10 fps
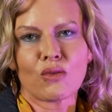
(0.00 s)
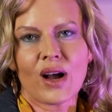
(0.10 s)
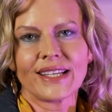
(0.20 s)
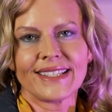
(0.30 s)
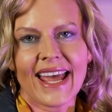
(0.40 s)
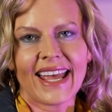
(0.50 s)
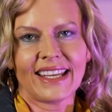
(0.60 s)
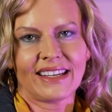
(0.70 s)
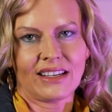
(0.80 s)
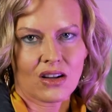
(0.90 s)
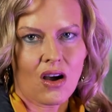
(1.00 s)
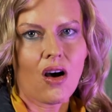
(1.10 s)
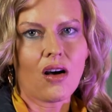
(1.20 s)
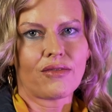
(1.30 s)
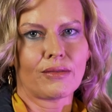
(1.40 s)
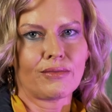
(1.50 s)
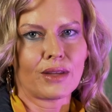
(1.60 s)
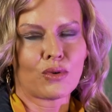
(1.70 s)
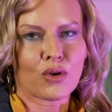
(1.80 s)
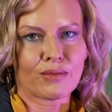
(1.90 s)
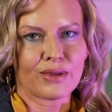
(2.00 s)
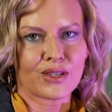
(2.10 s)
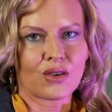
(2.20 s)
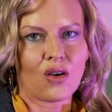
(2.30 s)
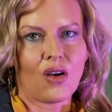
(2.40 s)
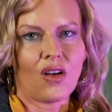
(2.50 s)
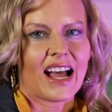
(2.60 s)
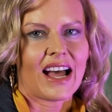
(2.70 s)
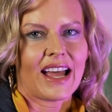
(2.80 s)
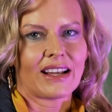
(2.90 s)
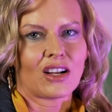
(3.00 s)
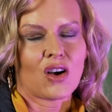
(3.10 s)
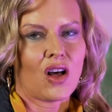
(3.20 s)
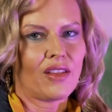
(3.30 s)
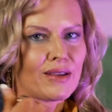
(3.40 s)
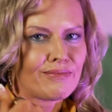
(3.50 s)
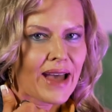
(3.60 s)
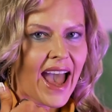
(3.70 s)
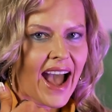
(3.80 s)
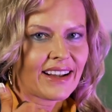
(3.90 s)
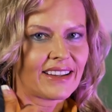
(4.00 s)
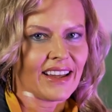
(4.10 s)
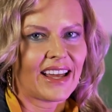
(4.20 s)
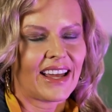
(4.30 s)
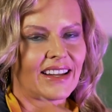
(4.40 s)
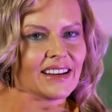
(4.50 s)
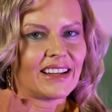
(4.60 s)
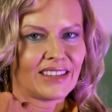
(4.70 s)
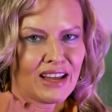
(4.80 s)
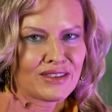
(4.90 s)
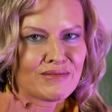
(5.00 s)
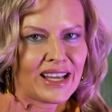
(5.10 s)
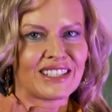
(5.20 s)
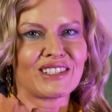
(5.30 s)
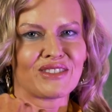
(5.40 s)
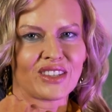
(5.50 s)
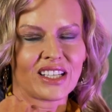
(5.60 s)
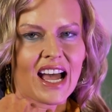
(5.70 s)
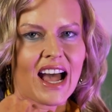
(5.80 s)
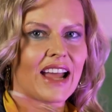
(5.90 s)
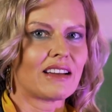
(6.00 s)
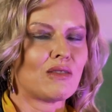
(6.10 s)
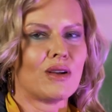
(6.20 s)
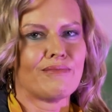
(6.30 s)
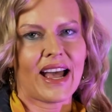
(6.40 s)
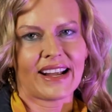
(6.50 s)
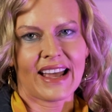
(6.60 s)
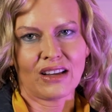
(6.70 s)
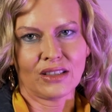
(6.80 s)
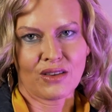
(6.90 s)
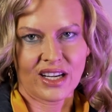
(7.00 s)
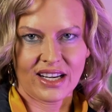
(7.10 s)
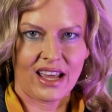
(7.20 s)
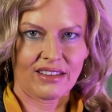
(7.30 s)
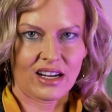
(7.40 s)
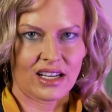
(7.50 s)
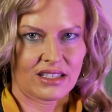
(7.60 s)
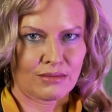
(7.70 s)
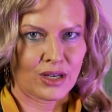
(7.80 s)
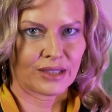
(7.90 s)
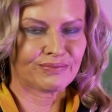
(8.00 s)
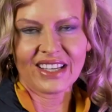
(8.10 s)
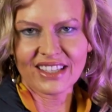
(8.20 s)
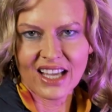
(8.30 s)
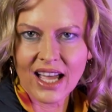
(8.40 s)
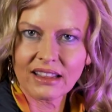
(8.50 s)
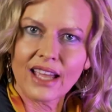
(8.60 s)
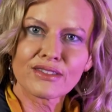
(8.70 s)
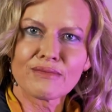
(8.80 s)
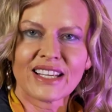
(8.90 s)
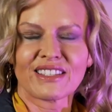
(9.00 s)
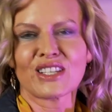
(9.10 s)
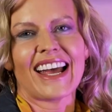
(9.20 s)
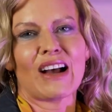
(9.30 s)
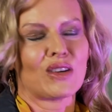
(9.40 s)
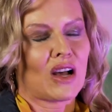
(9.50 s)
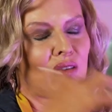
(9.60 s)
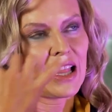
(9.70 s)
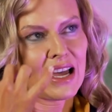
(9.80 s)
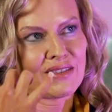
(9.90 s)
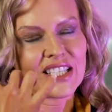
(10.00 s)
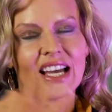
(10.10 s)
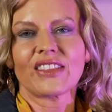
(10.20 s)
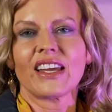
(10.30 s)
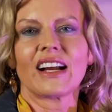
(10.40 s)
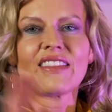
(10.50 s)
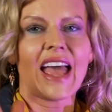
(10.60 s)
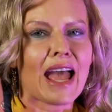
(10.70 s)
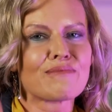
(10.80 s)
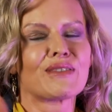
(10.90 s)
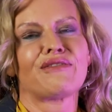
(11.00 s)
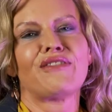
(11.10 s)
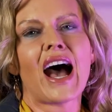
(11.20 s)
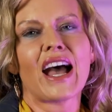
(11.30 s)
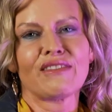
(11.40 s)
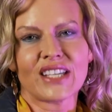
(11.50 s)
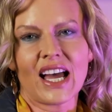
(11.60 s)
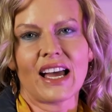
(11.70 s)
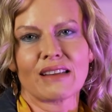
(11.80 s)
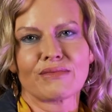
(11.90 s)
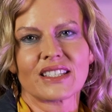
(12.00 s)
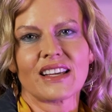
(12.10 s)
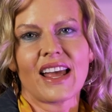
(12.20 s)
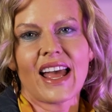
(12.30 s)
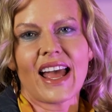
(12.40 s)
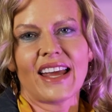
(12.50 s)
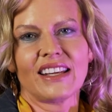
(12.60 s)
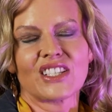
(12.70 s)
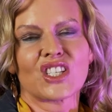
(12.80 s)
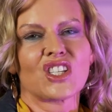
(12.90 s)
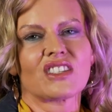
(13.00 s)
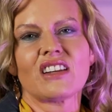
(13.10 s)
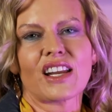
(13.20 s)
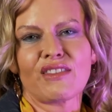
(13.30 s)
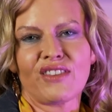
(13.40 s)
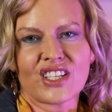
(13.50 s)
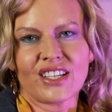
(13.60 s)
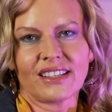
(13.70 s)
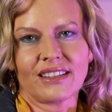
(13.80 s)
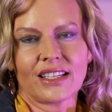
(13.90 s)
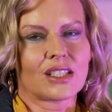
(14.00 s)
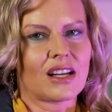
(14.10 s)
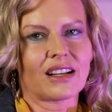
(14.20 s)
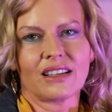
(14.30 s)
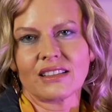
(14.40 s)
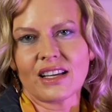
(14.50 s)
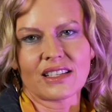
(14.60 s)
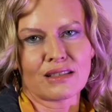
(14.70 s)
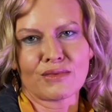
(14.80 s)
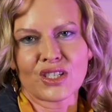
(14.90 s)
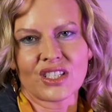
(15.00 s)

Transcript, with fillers: one day getting a call from the Border Patrol. I called them back and left a message for the guy, went back out, loaded another customer. The guy left a message while I was out there, and that happened 5 times. And it's just not efficient. It's not good customer